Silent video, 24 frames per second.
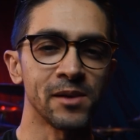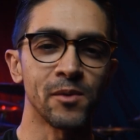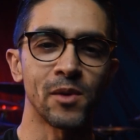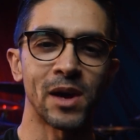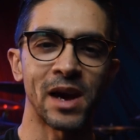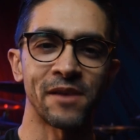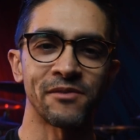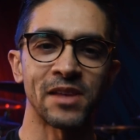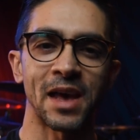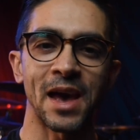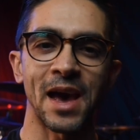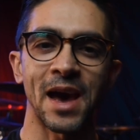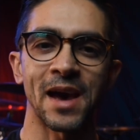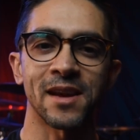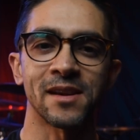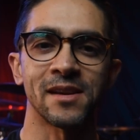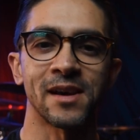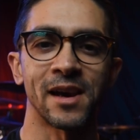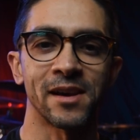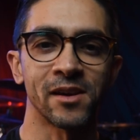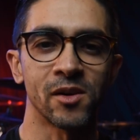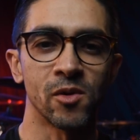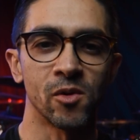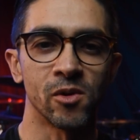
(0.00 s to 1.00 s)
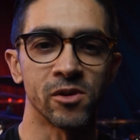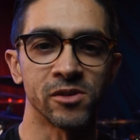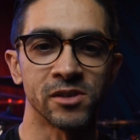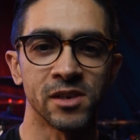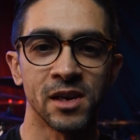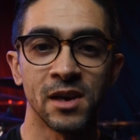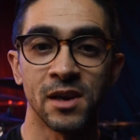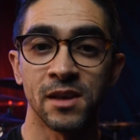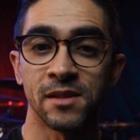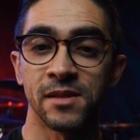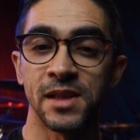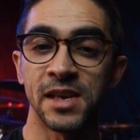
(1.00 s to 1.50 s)
we have the add 9 chords.
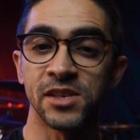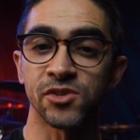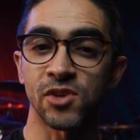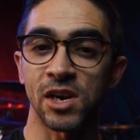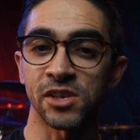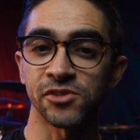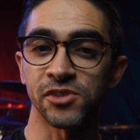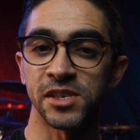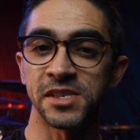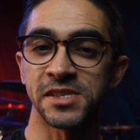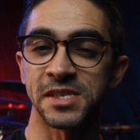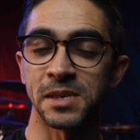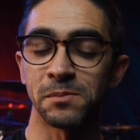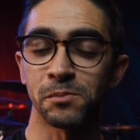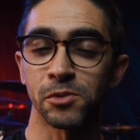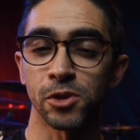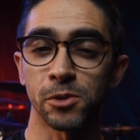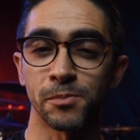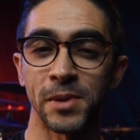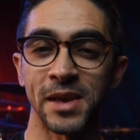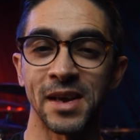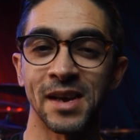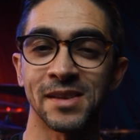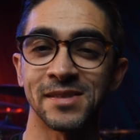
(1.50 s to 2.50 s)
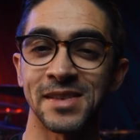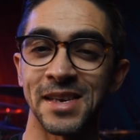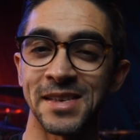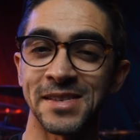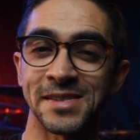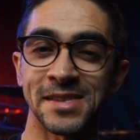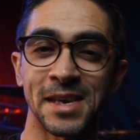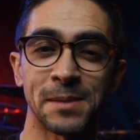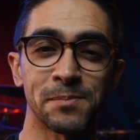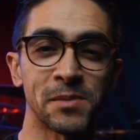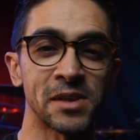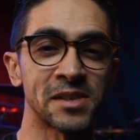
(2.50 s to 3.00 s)
These are actually simpler because they
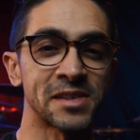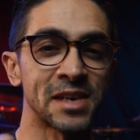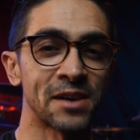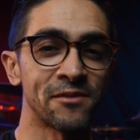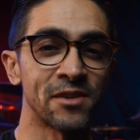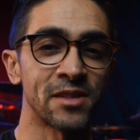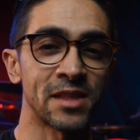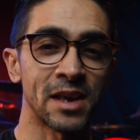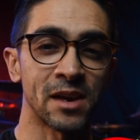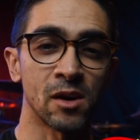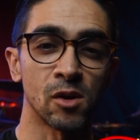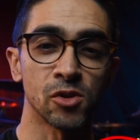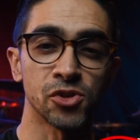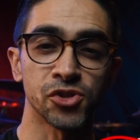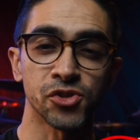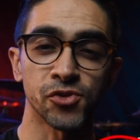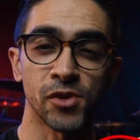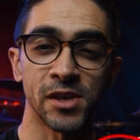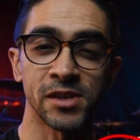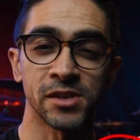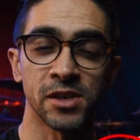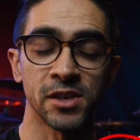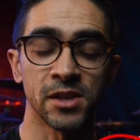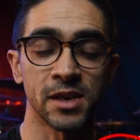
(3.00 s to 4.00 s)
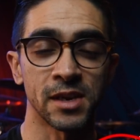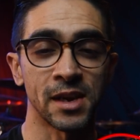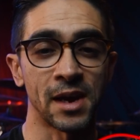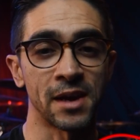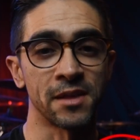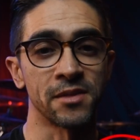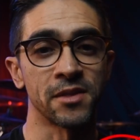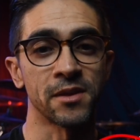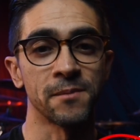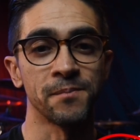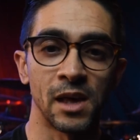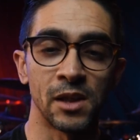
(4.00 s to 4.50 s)
skip the 7th and go straight to the
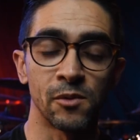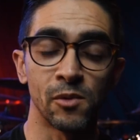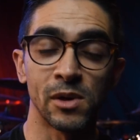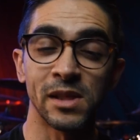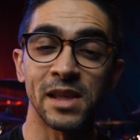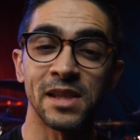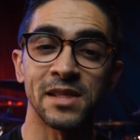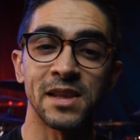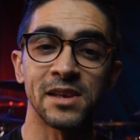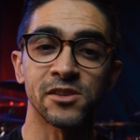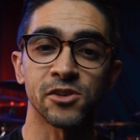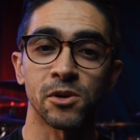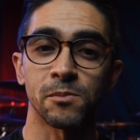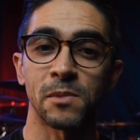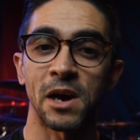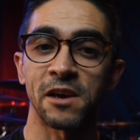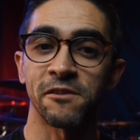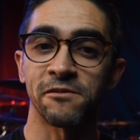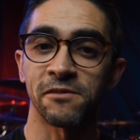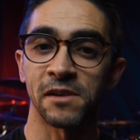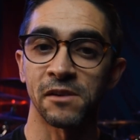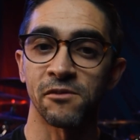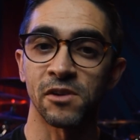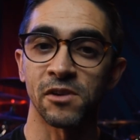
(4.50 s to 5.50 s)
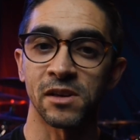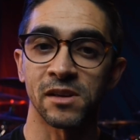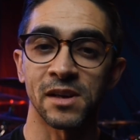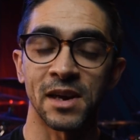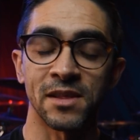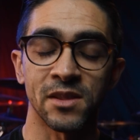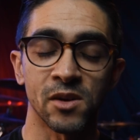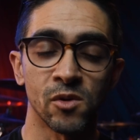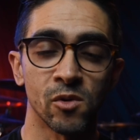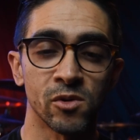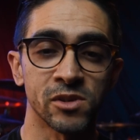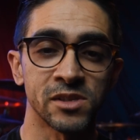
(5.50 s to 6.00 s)
9th. And really, these are my favorite
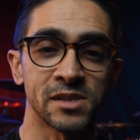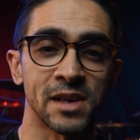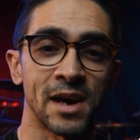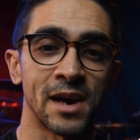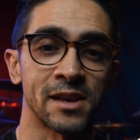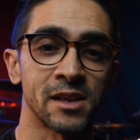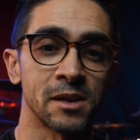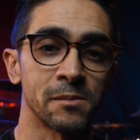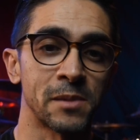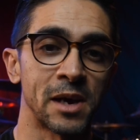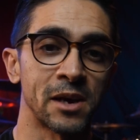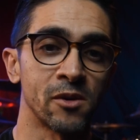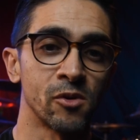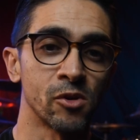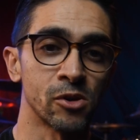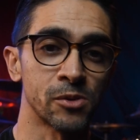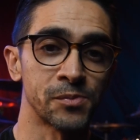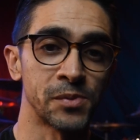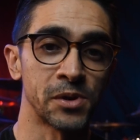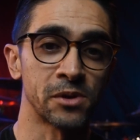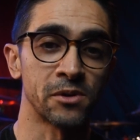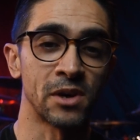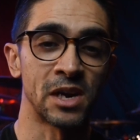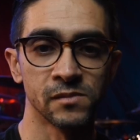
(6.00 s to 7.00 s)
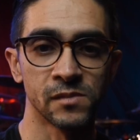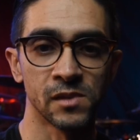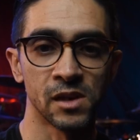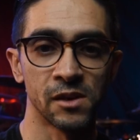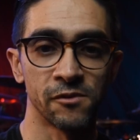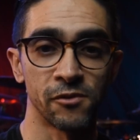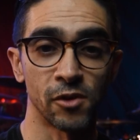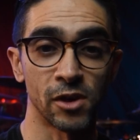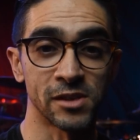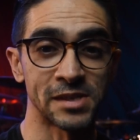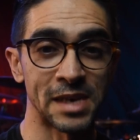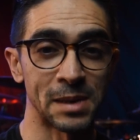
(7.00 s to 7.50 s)
9th chords to add to my chord progression.
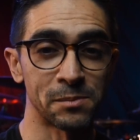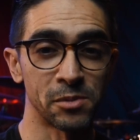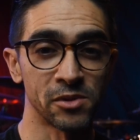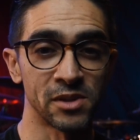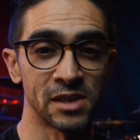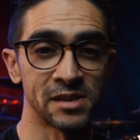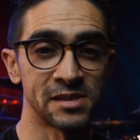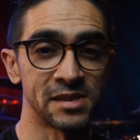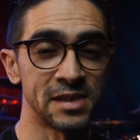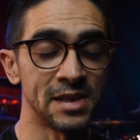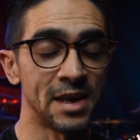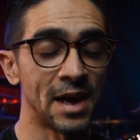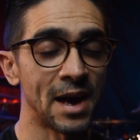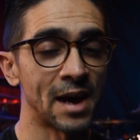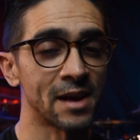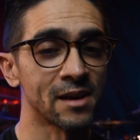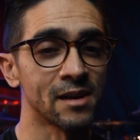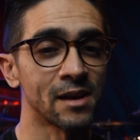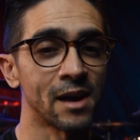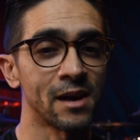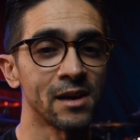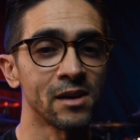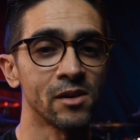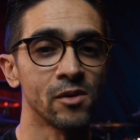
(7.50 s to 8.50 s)
For example, the C add 9